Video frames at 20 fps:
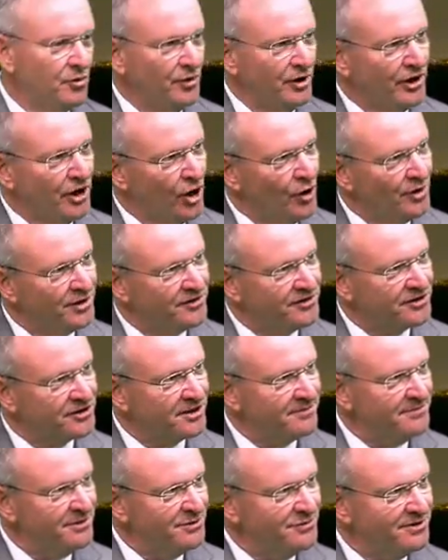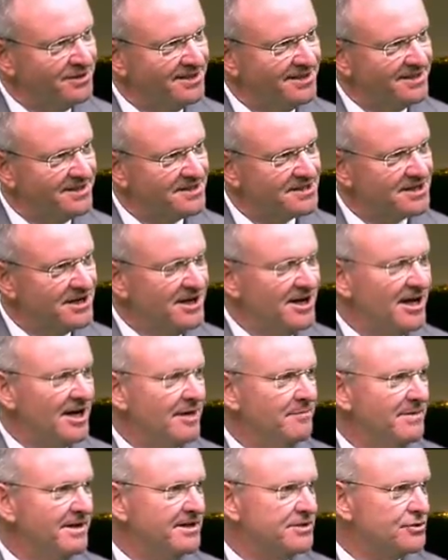We go into the communities
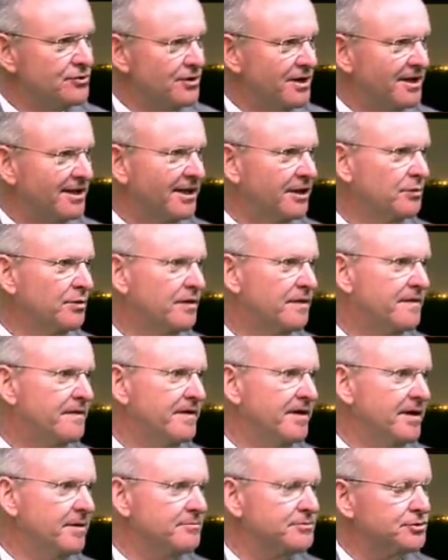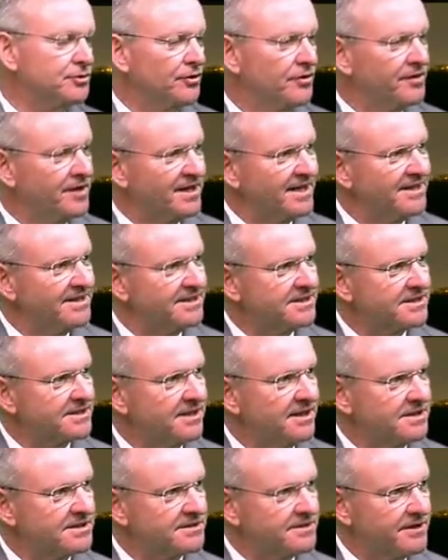and meet directly with them so that they can
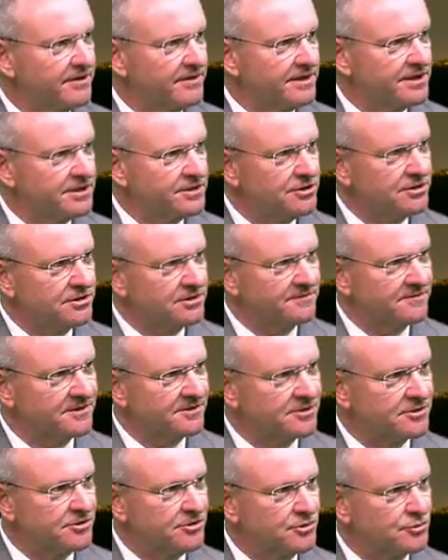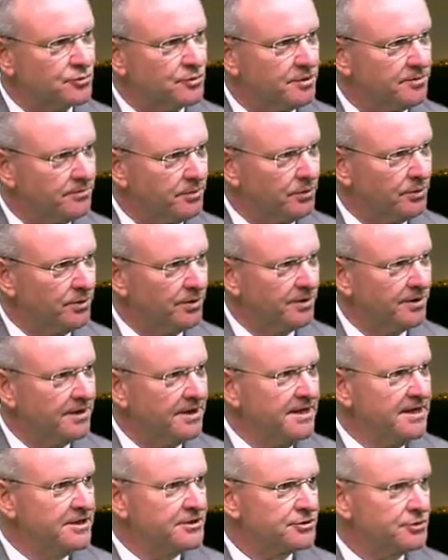discuss their issues and concerns with the
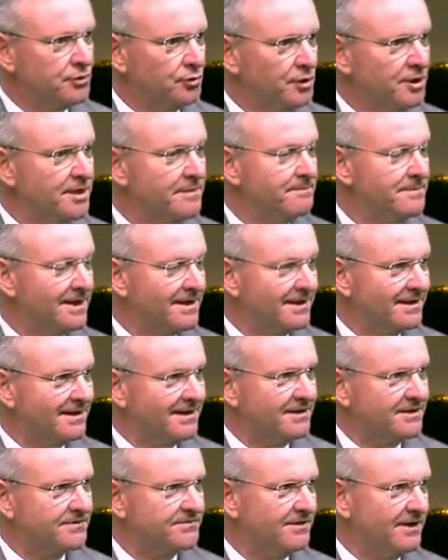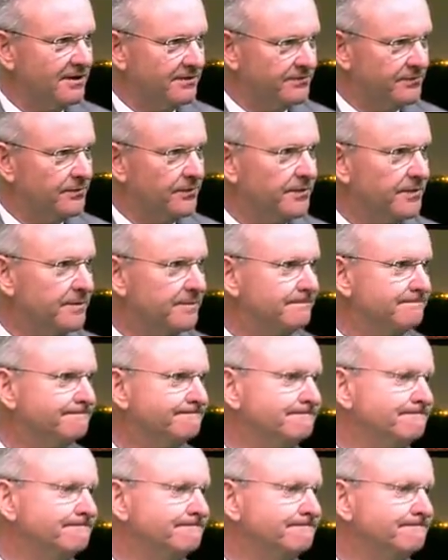board so that we can make a case file for them.